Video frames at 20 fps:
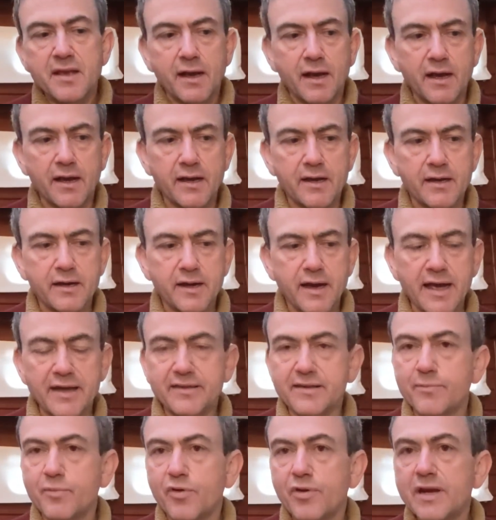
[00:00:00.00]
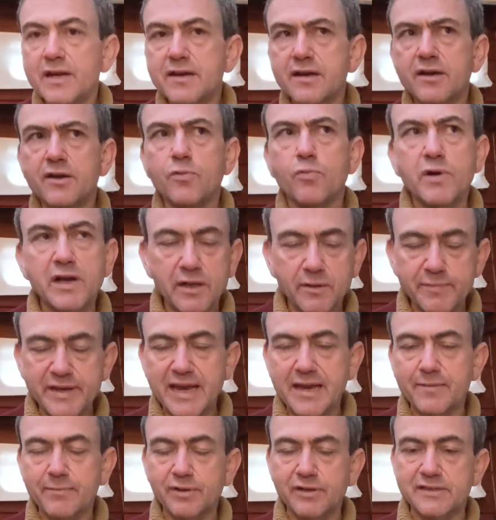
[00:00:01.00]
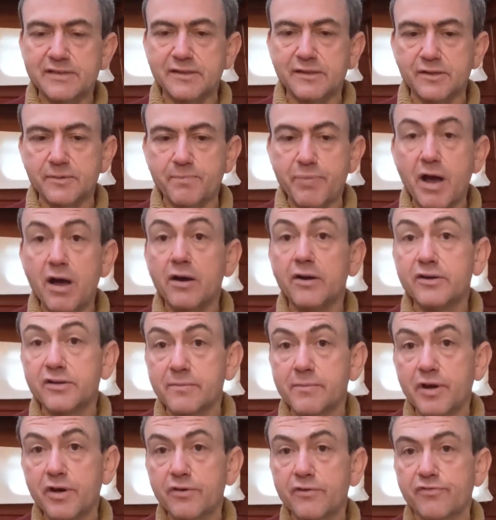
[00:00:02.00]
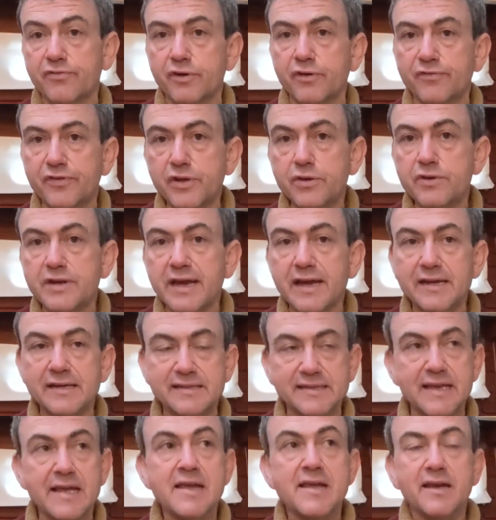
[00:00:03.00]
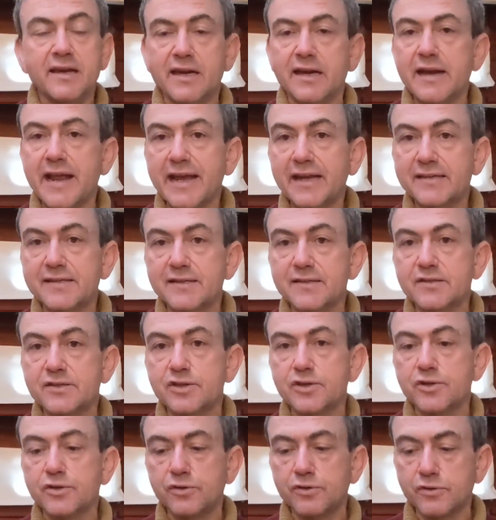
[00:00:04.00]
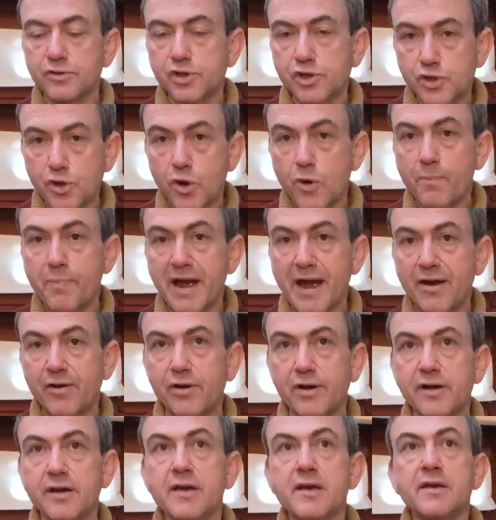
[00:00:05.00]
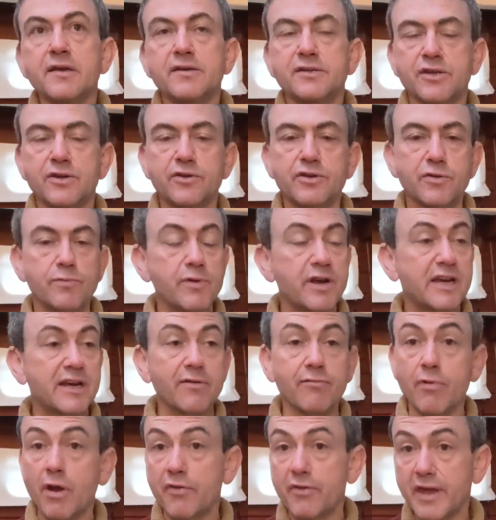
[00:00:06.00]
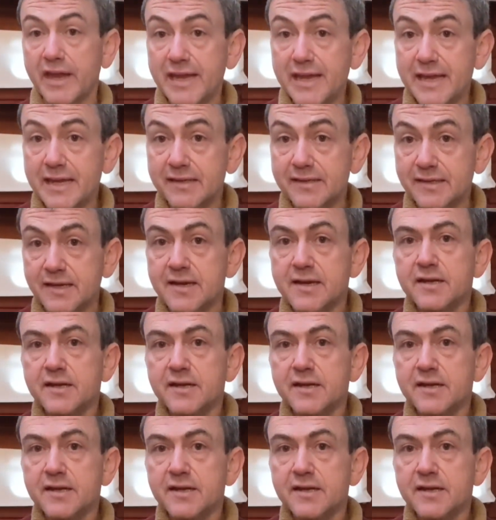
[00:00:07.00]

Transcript: at the marina we'll be able to park the boat for a few days connected to shore power so that we can run the heat